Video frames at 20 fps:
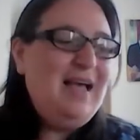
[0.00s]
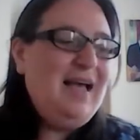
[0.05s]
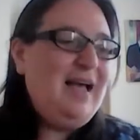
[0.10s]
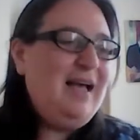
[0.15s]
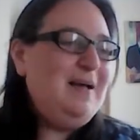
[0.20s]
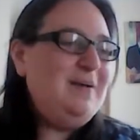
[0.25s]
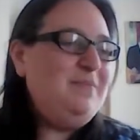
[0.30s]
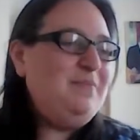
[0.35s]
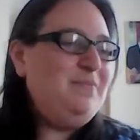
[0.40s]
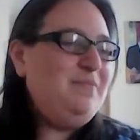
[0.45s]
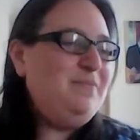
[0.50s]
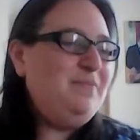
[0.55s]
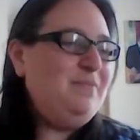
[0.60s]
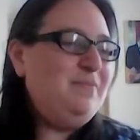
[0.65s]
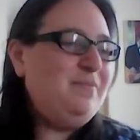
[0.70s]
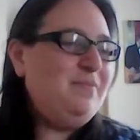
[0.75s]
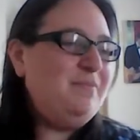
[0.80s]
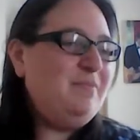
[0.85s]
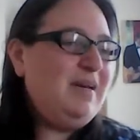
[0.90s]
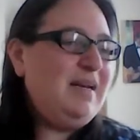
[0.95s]

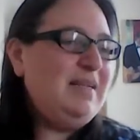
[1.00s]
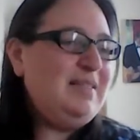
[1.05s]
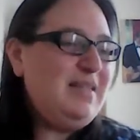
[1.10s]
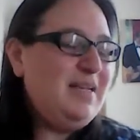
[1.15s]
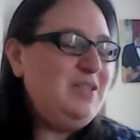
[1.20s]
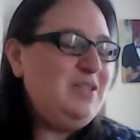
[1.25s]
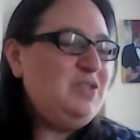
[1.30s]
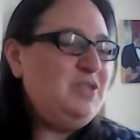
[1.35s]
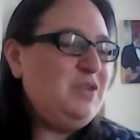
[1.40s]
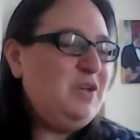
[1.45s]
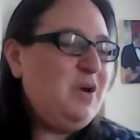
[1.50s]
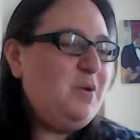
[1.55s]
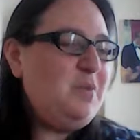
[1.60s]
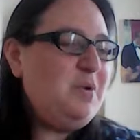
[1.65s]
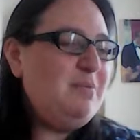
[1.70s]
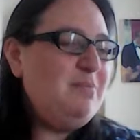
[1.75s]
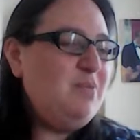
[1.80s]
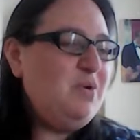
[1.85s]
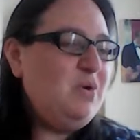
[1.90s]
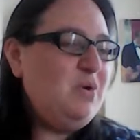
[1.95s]
But I tend to go
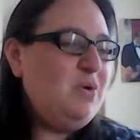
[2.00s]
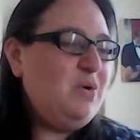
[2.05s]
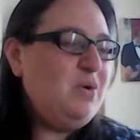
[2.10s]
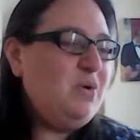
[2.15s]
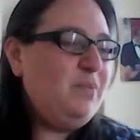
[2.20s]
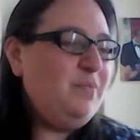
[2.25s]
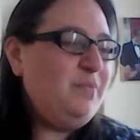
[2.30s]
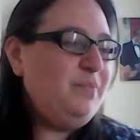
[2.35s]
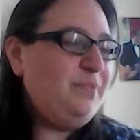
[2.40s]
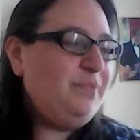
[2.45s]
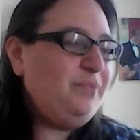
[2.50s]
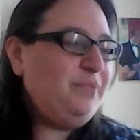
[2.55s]
with more